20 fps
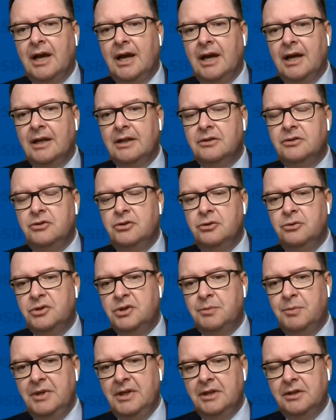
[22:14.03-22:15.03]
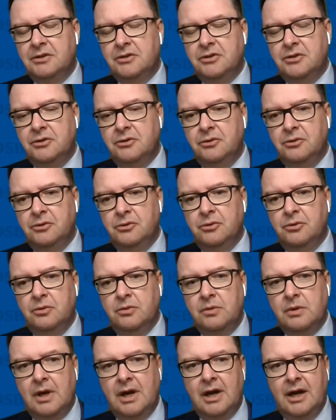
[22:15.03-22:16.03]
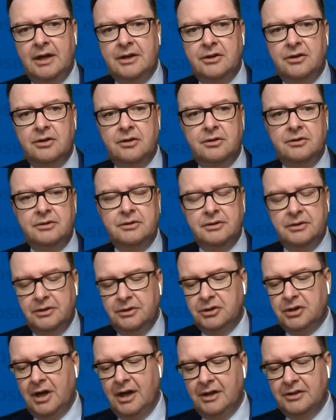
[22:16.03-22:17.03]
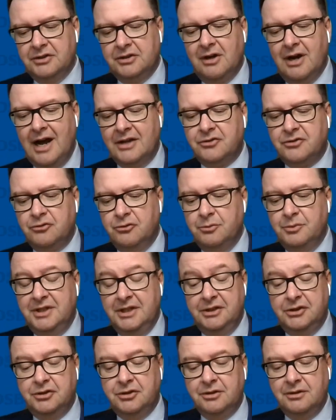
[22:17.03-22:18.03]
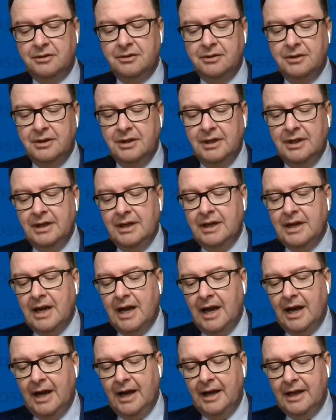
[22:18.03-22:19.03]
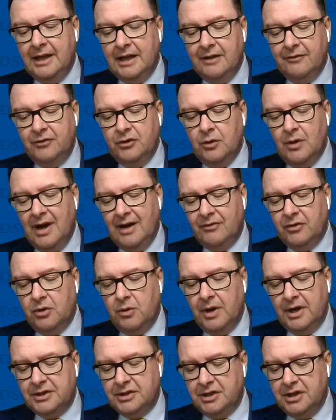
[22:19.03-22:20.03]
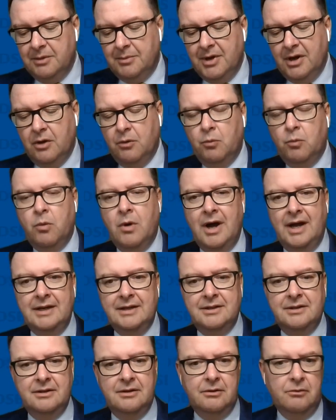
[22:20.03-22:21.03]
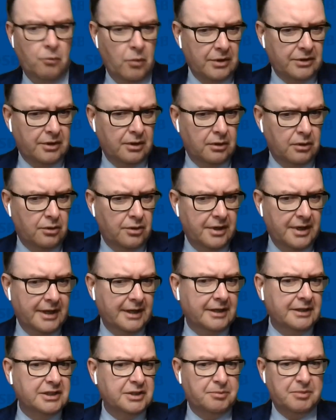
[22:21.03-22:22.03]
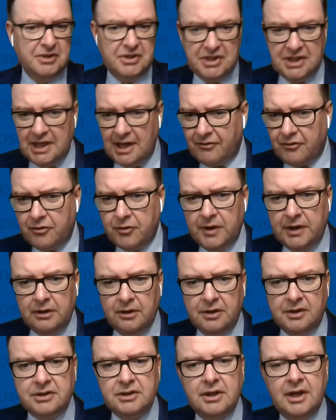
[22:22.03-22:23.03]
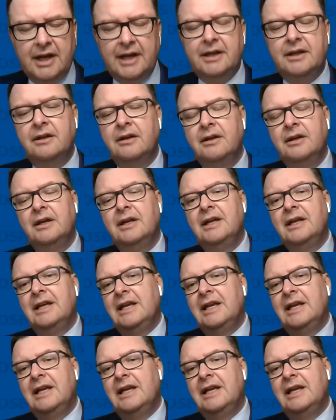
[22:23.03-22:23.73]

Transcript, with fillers: uh, do speak to uh, your child's classroom teacher uh, if you have a question about what what the learning specifically looks like